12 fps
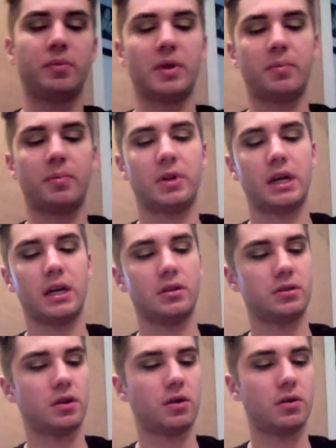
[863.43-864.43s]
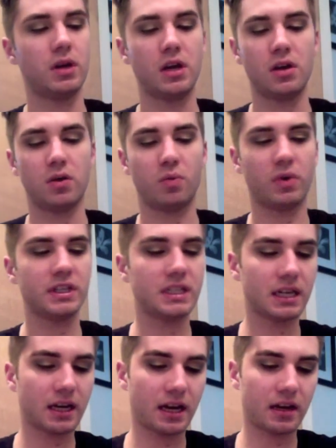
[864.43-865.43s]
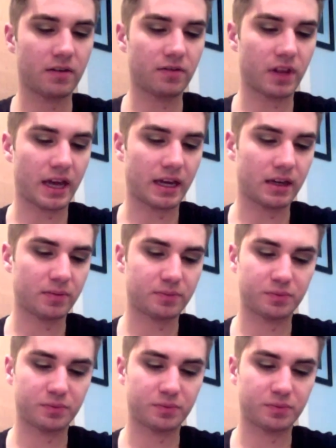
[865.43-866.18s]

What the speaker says: be plenty. So once it kind of like,